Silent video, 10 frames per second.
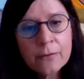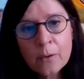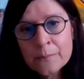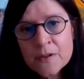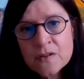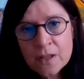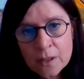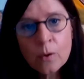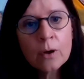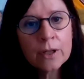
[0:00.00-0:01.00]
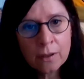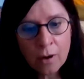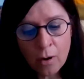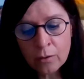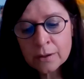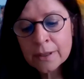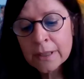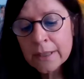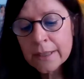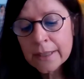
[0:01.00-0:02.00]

from Still Walking On,